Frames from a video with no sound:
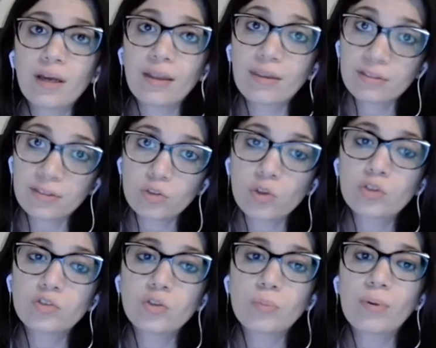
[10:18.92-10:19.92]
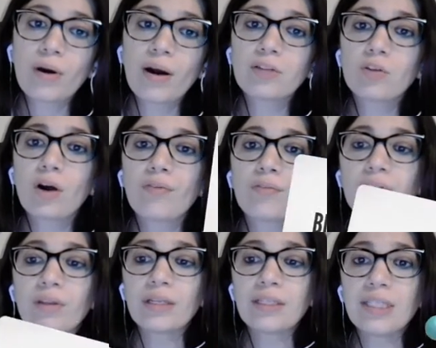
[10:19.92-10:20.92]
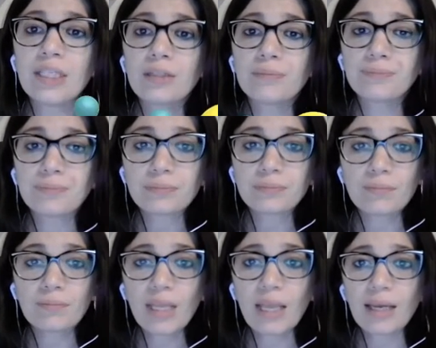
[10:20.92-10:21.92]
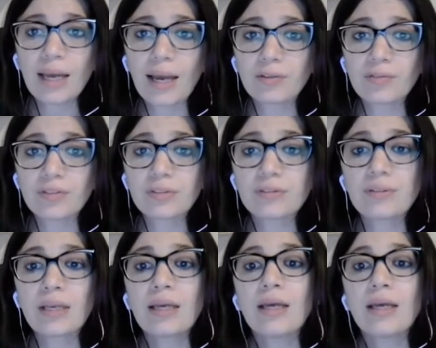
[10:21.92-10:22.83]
this is also part of the lean canvas.